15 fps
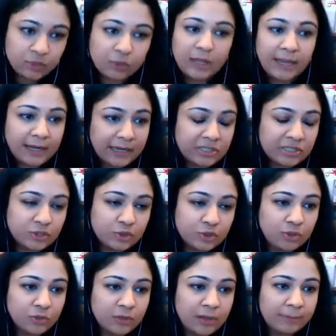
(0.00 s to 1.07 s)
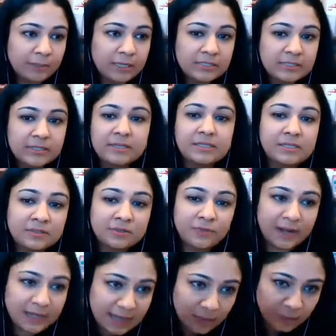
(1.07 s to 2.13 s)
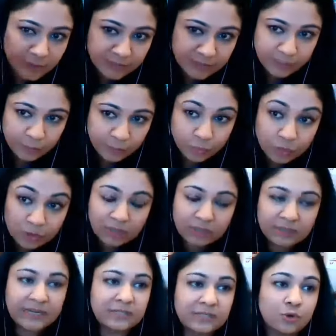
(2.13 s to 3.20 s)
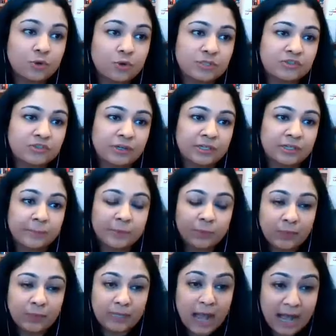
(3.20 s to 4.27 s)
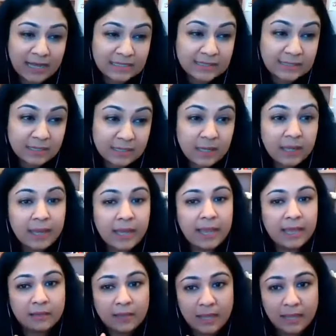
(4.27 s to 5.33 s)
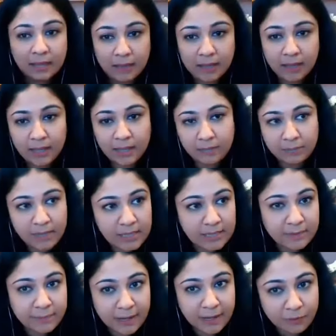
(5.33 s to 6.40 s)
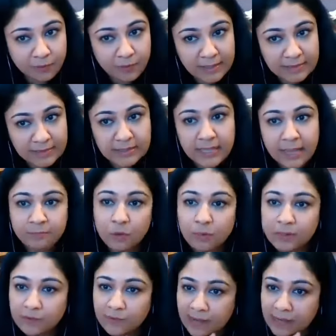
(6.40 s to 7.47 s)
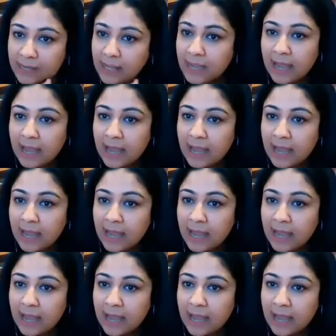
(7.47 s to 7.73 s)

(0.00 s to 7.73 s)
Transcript: So, like I just told you a couple of incidences, right now there is a world that is co-constructed between us and me, the microaggressed in that moment, right?